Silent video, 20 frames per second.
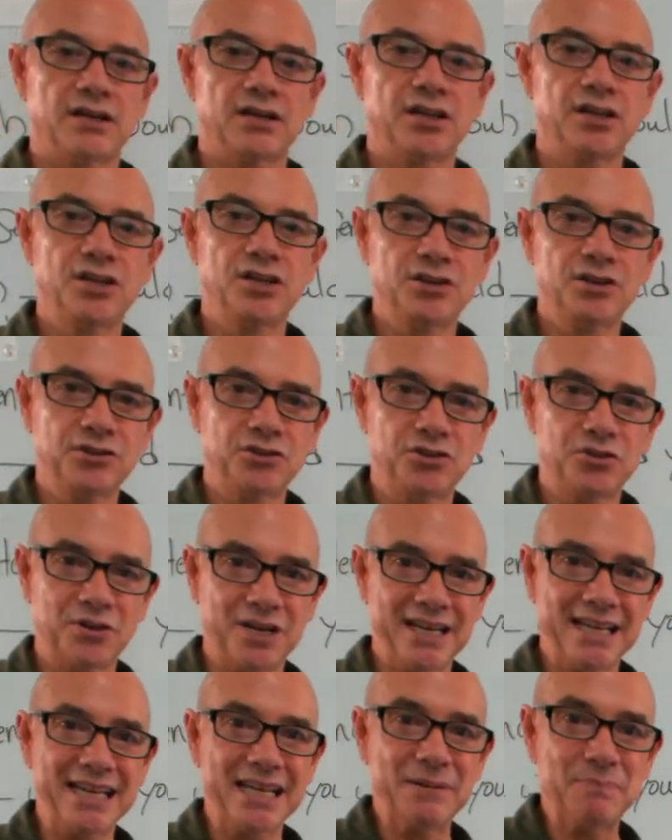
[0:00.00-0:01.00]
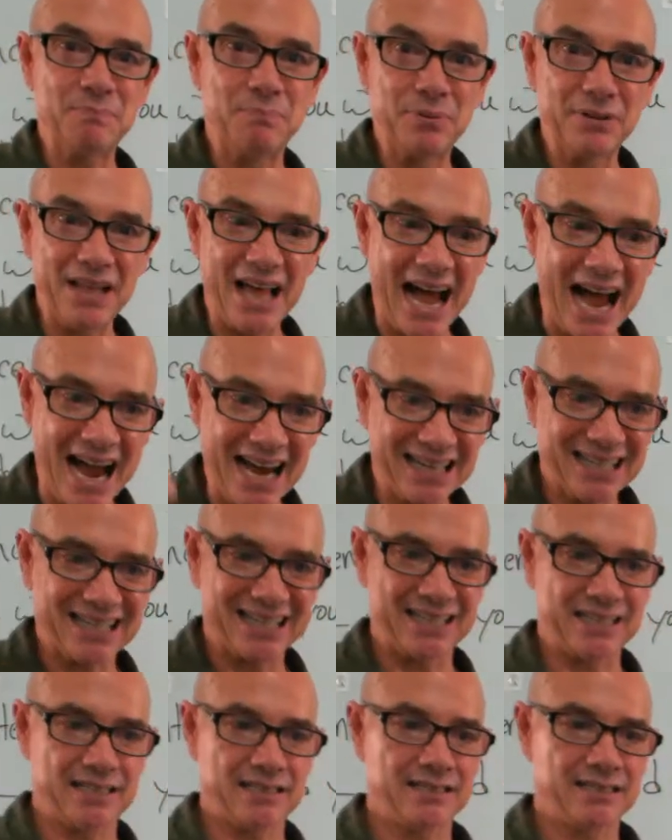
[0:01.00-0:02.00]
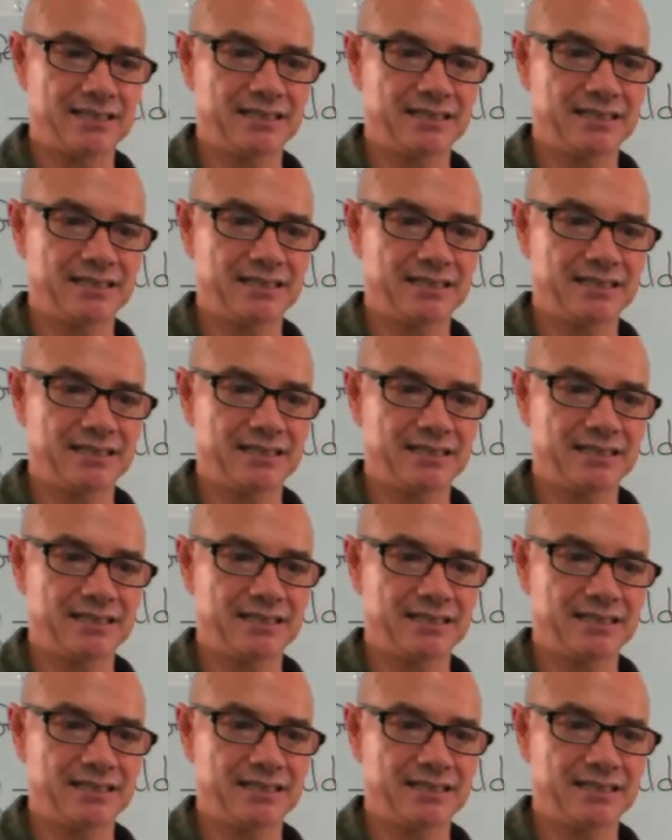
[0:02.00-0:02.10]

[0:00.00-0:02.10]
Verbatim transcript: You drink it black?